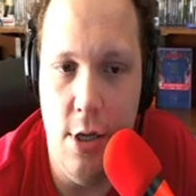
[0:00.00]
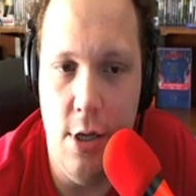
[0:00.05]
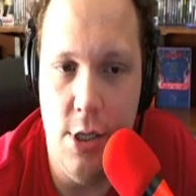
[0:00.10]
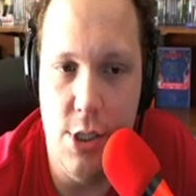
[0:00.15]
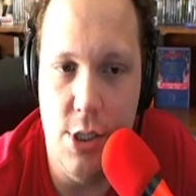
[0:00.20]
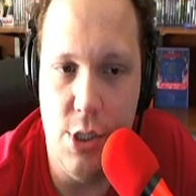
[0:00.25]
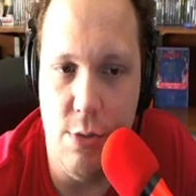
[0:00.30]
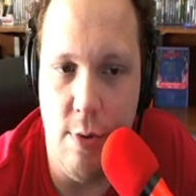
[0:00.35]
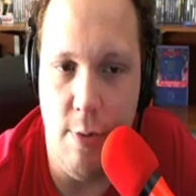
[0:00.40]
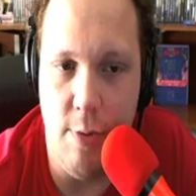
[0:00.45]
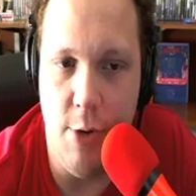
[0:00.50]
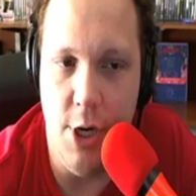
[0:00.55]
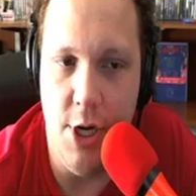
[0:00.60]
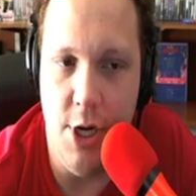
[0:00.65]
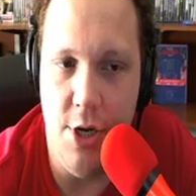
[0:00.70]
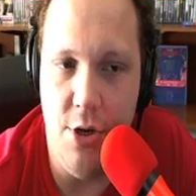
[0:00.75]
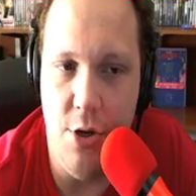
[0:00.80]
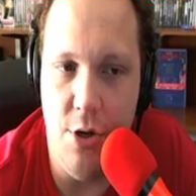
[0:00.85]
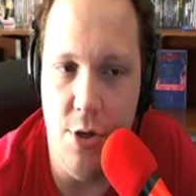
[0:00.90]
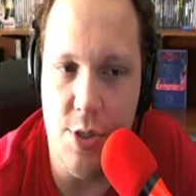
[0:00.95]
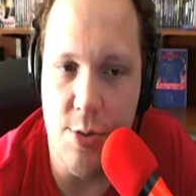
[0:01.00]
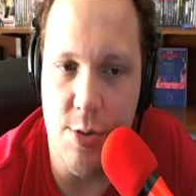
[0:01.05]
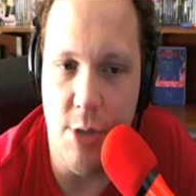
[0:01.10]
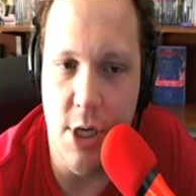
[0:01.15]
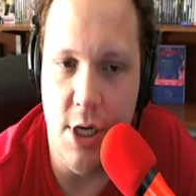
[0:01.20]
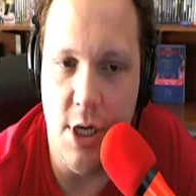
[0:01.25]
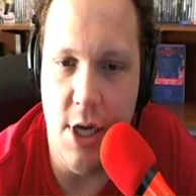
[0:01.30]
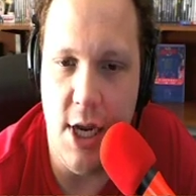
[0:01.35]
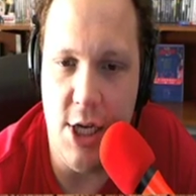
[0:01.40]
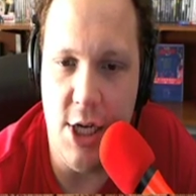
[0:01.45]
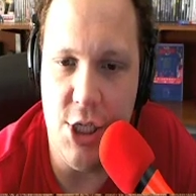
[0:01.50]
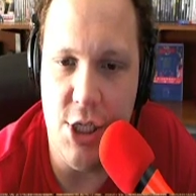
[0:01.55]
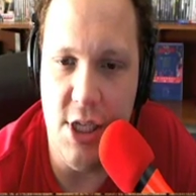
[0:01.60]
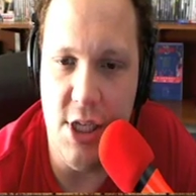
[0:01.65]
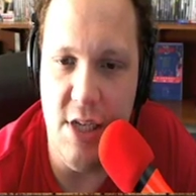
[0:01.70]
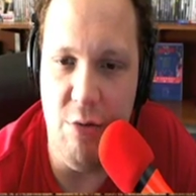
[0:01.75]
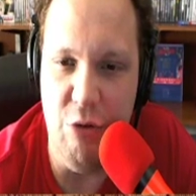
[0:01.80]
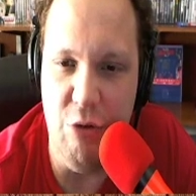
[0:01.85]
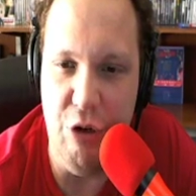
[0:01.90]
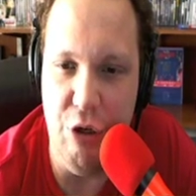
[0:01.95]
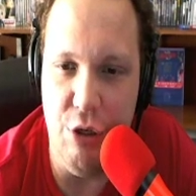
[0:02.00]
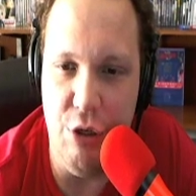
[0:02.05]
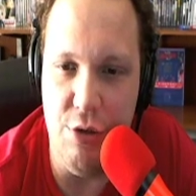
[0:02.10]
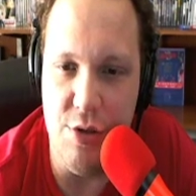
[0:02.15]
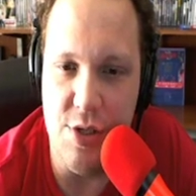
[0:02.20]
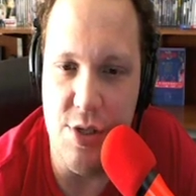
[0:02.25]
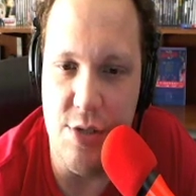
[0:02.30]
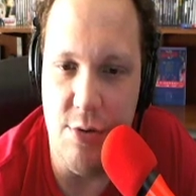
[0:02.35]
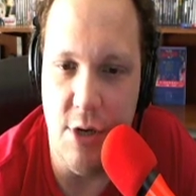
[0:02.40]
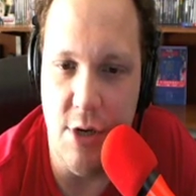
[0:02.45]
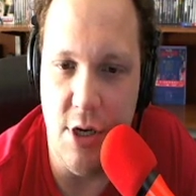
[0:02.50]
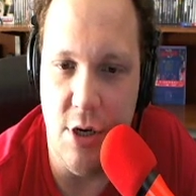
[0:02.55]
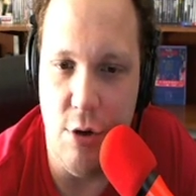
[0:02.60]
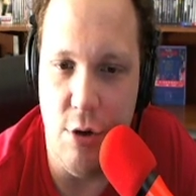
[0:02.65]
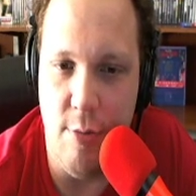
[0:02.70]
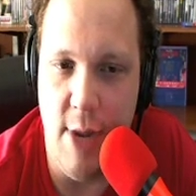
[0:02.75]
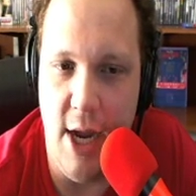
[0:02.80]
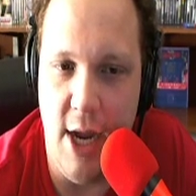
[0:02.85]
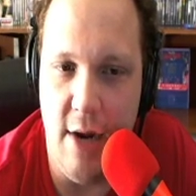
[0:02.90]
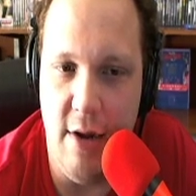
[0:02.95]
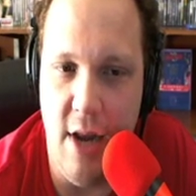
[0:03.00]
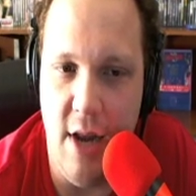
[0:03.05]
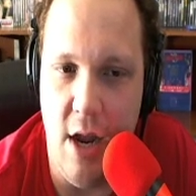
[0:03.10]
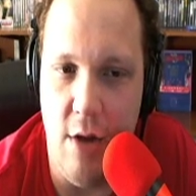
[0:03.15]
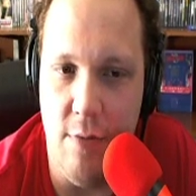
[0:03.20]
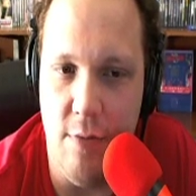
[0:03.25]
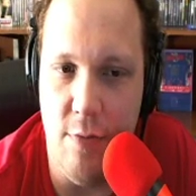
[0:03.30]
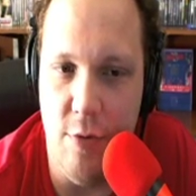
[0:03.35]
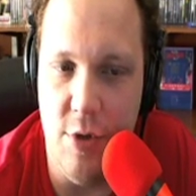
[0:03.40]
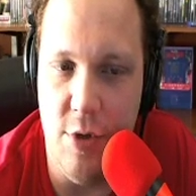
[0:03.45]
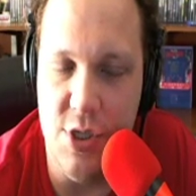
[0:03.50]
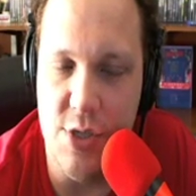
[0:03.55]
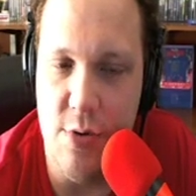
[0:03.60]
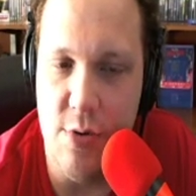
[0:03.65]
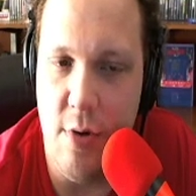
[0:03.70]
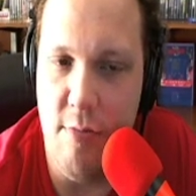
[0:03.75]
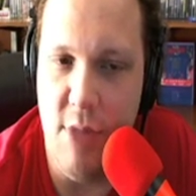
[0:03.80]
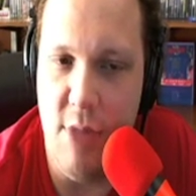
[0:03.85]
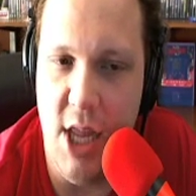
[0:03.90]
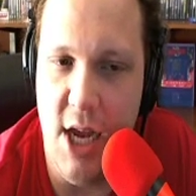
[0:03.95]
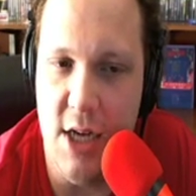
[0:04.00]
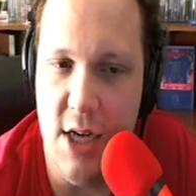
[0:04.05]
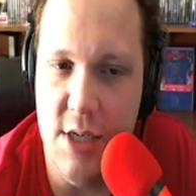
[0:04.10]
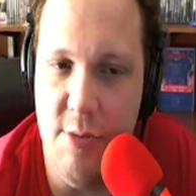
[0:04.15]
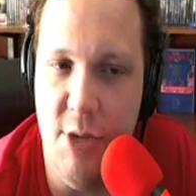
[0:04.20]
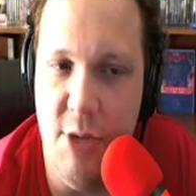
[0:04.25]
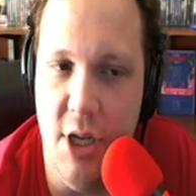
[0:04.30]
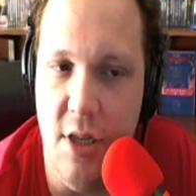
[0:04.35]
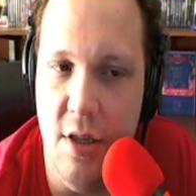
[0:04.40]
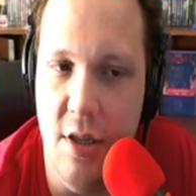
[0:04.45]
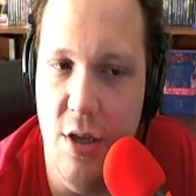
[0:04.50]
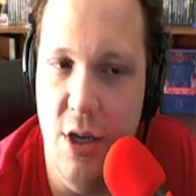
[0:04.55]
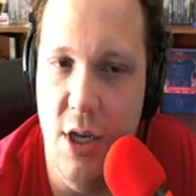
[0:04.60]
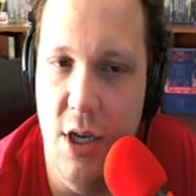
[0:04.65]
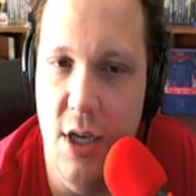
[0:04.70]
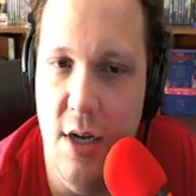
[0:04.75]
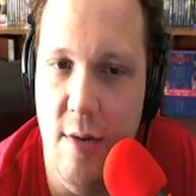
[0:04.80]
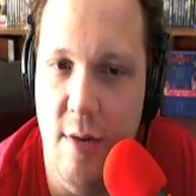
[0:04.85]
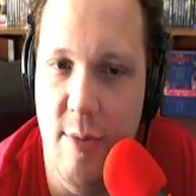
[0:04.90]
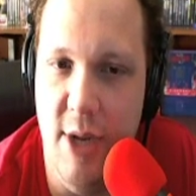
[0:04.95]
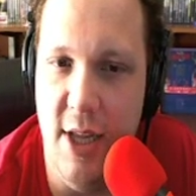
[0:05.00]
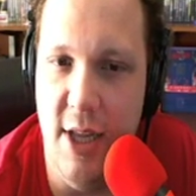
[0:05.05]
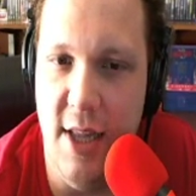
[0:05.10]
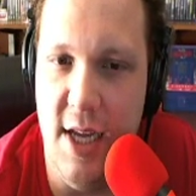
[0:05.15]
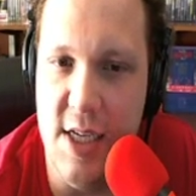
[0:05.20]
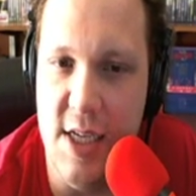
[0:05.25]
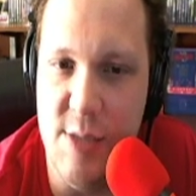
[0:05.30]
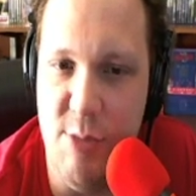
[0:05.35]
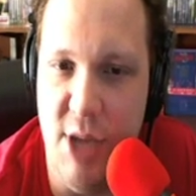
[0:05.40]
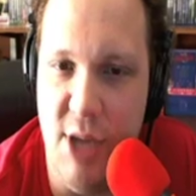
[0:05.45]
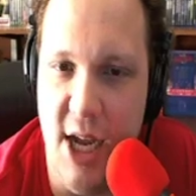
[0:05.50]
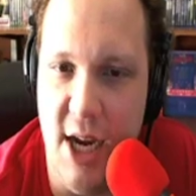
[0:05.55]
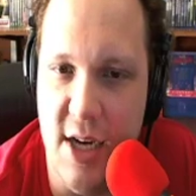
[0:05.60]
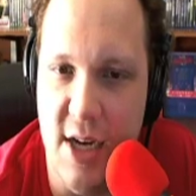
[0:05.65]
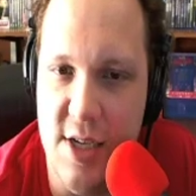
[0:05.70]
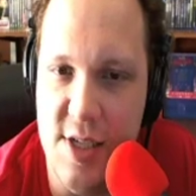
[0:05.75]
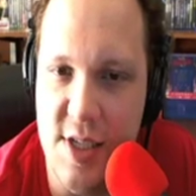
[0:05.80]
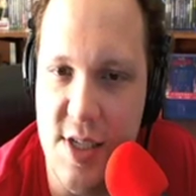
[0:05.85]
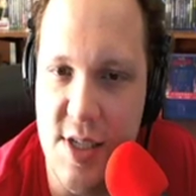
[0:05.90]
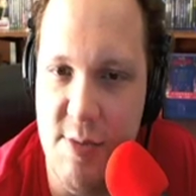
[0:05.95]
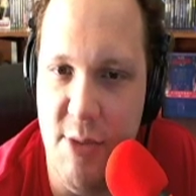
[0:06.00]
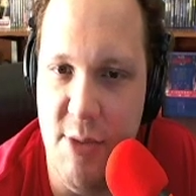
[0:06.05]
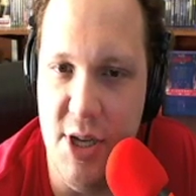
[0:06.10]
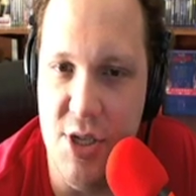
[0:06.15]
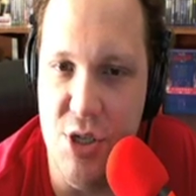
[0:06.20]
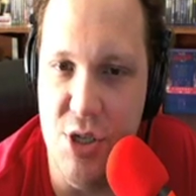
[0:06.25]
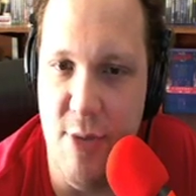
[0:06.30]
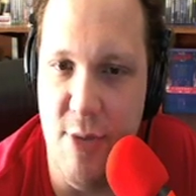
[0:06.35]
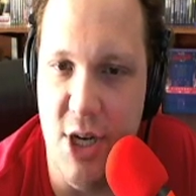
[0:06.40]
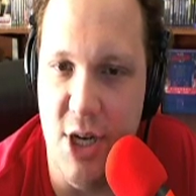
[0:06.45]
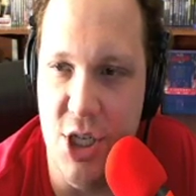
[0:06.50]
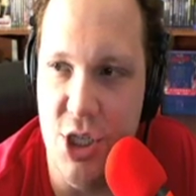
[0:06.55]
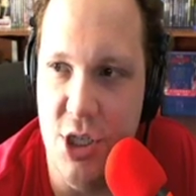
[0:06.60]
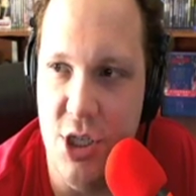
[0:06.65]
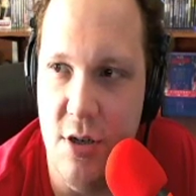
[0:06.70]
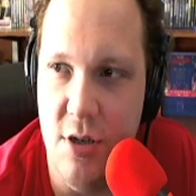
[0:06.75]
So what we're going to do is we're going to actually reduce. We're going to go back down. We just want black to be a little bit less black because it's a bit too much.